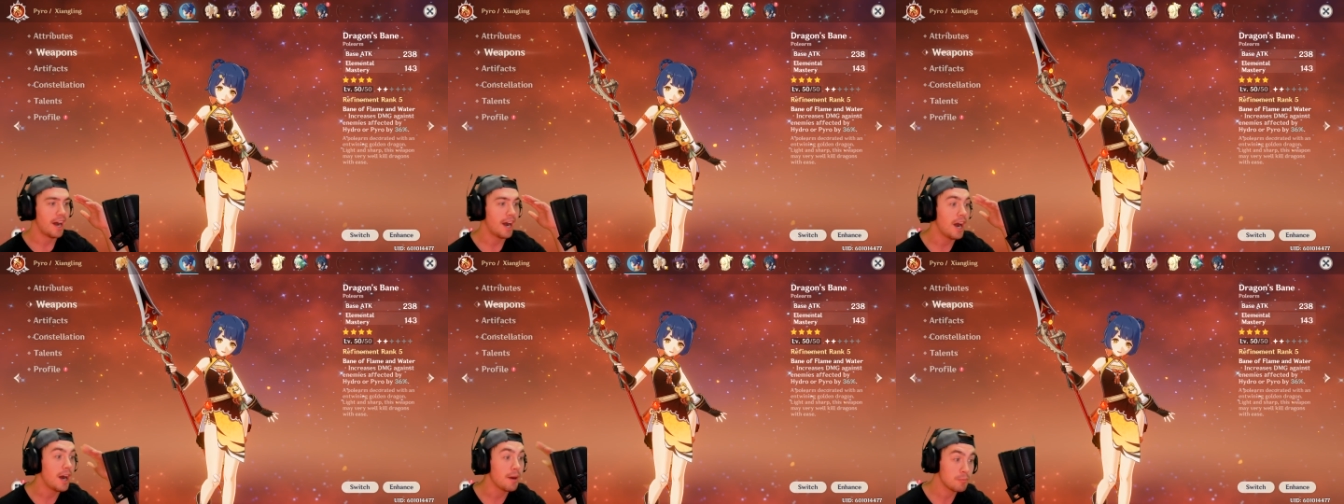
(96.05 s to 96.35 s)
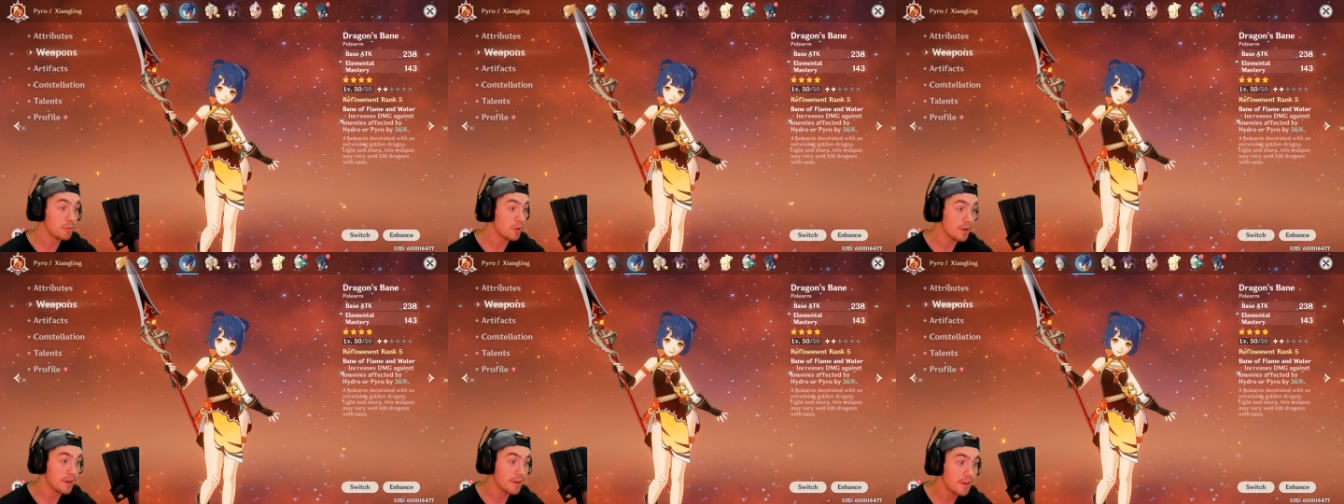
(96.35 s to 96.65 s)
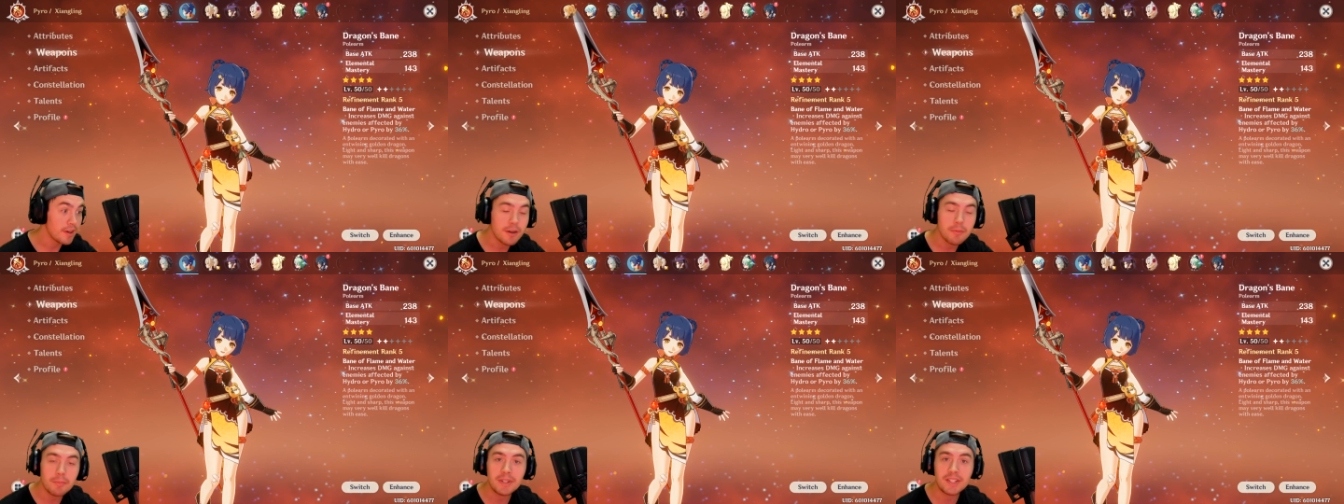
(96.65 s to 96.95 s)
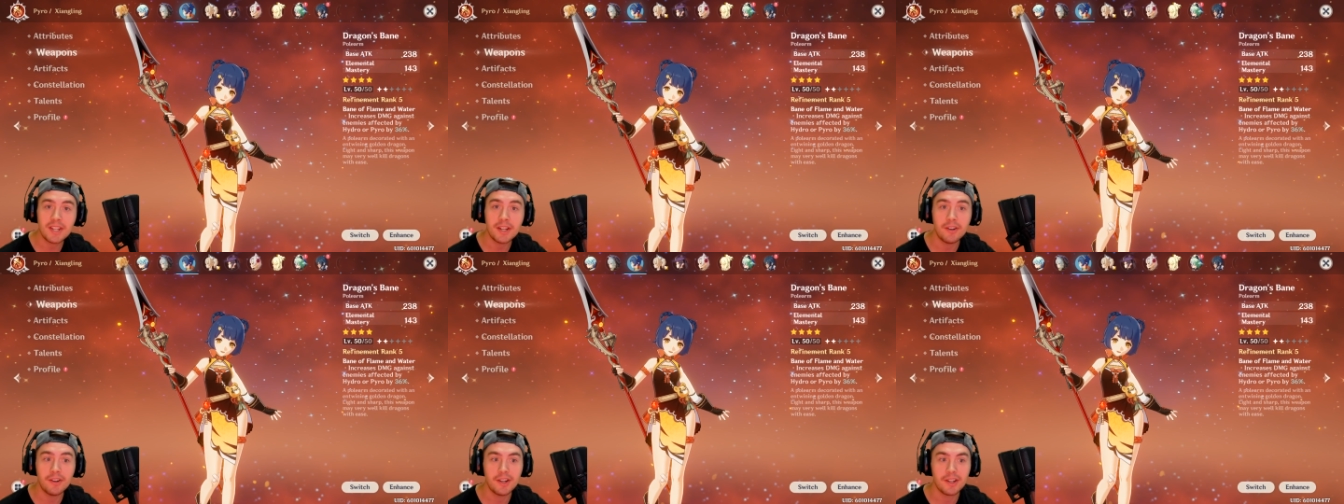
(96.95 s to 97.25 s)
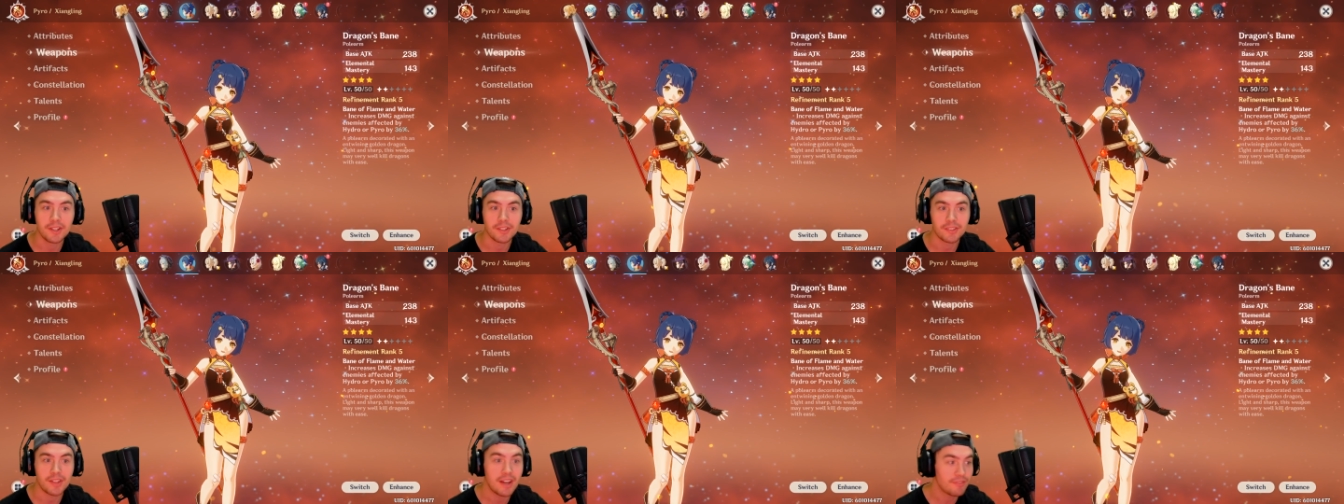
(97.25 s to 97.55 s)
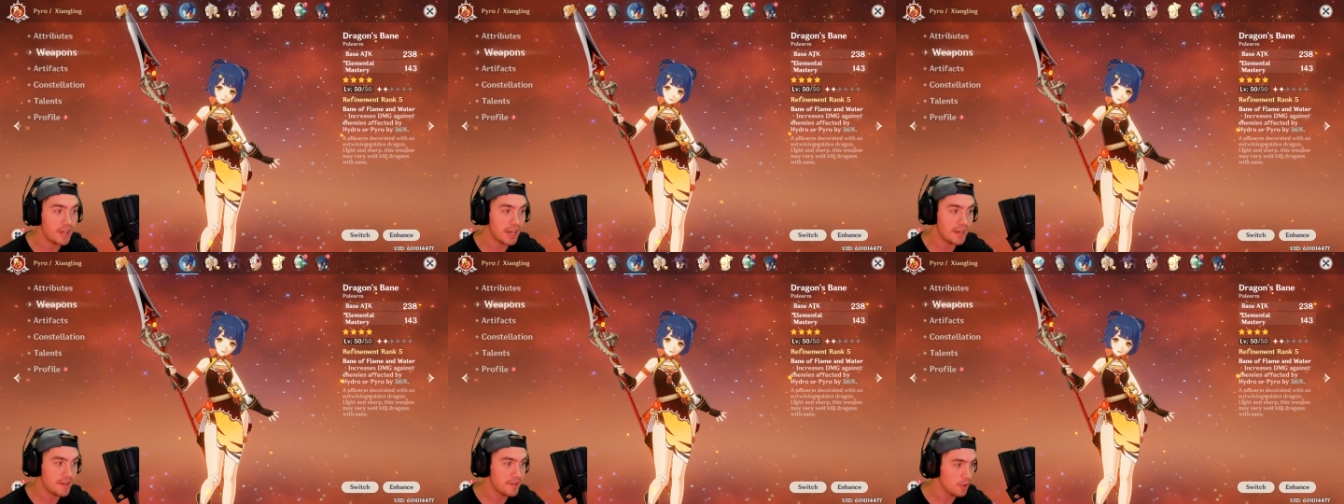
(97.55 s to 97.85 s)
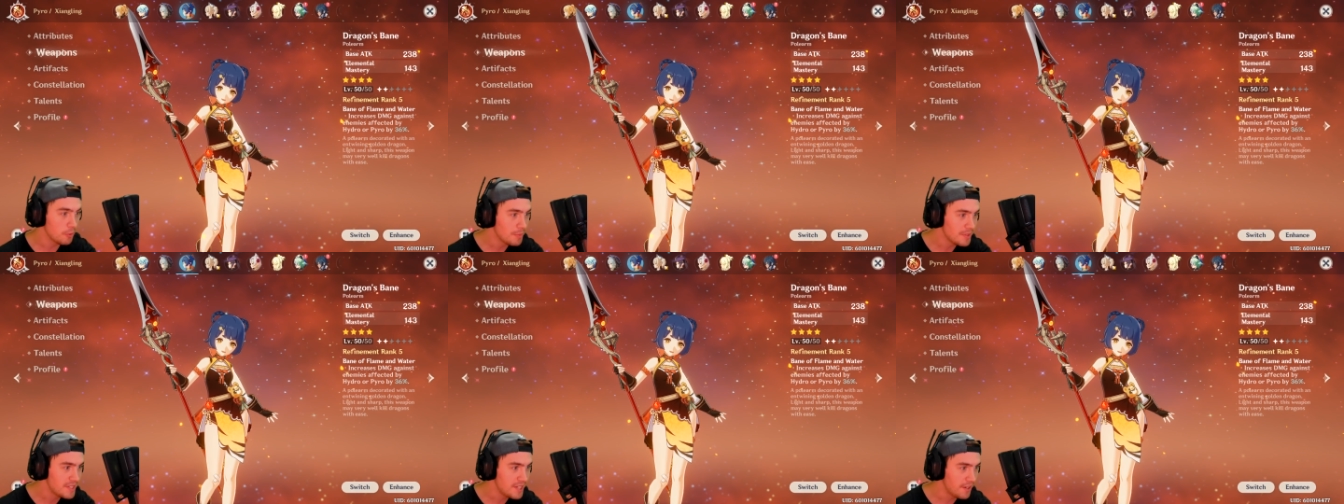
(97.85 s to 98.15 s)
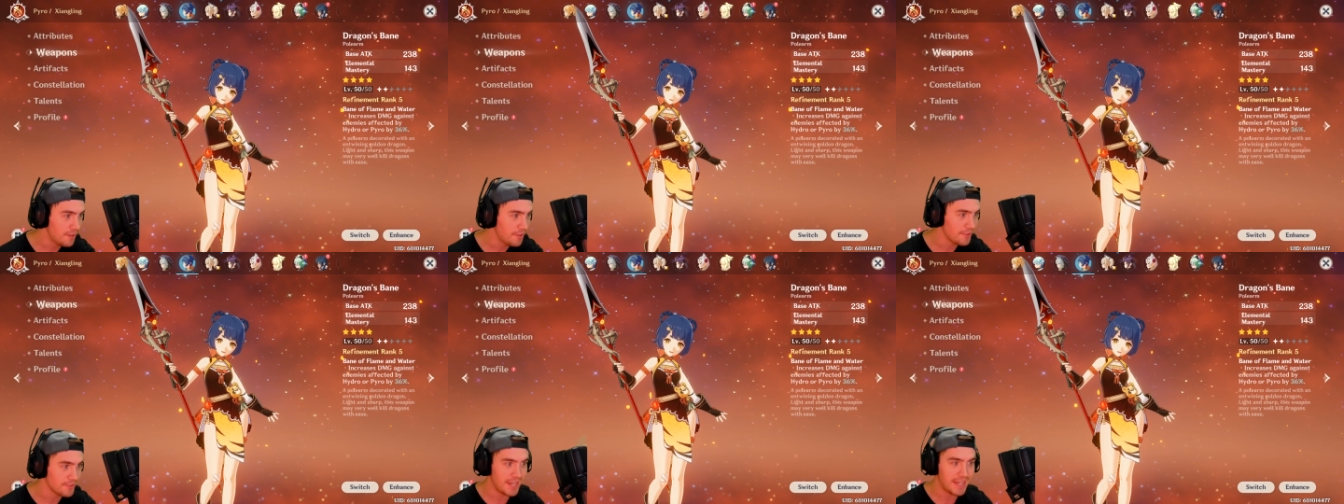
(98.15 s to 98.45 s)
I'm running out of materials. I've got no materials.